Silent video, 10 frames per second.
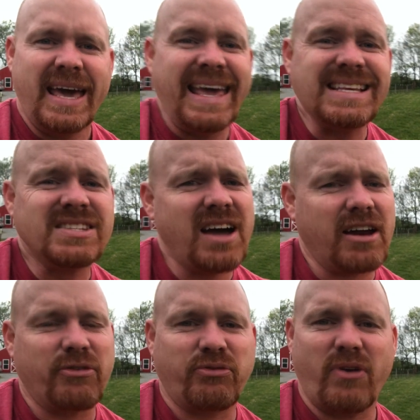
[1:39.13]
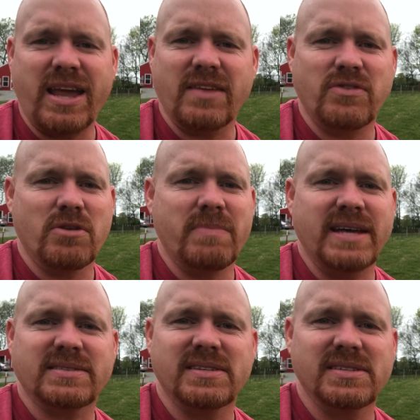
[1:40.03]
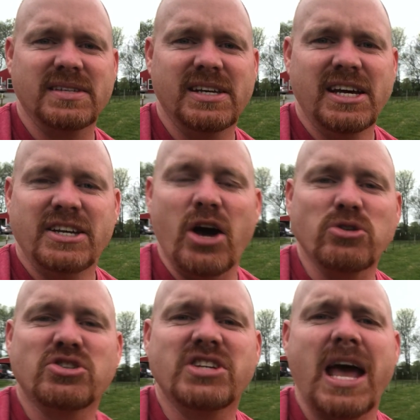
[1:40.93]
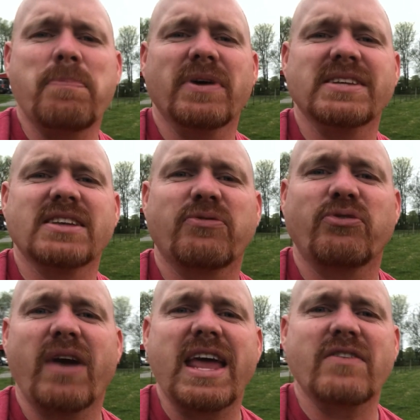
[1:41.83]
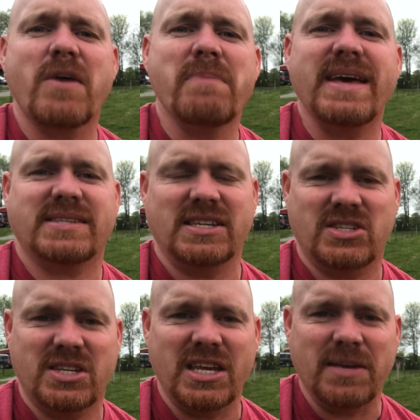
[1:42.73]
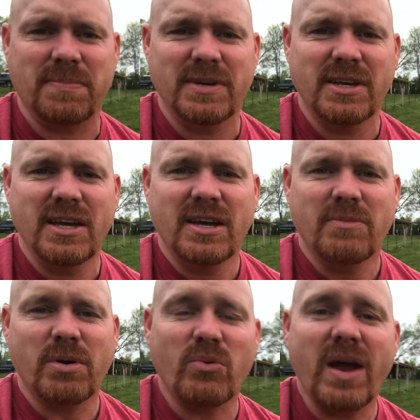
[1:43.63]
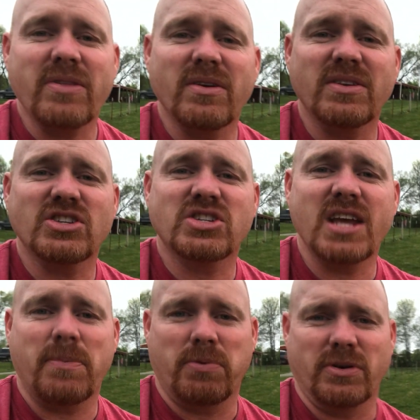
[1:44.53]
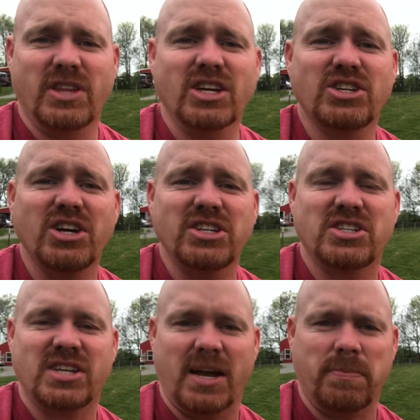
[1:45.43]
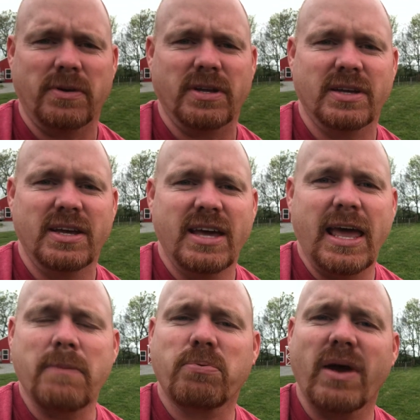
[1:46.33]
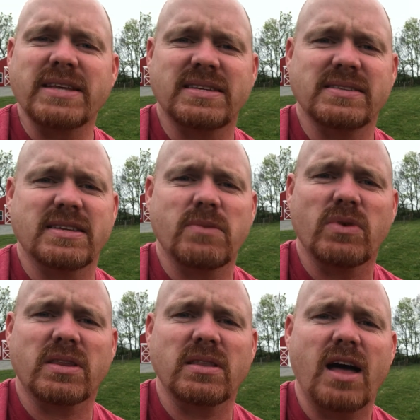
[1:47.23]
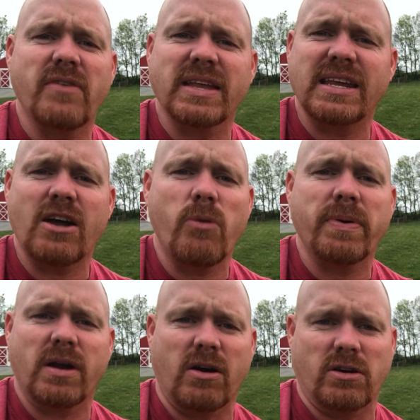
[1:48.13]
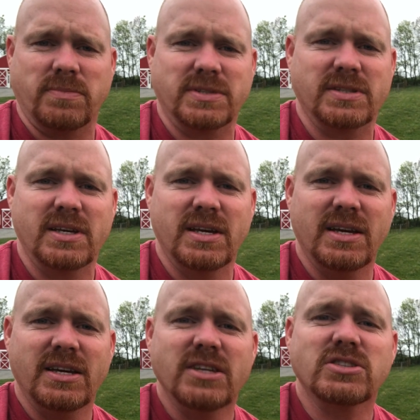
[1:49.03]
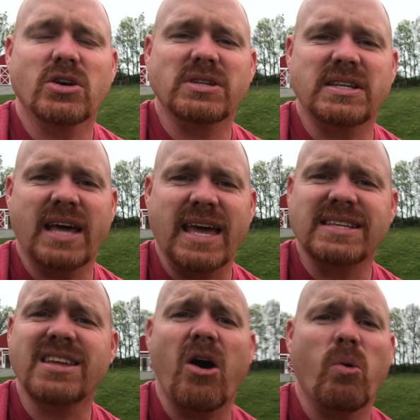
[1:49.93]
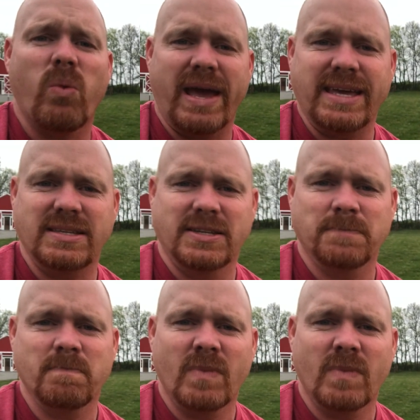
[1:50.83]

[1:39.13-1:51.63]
He's not afraid of your messes. No shepherd is afraid of a messy sheep, but rather the shepherd, the good shepherd, embraces them with loving and open arms. So today, don't wait.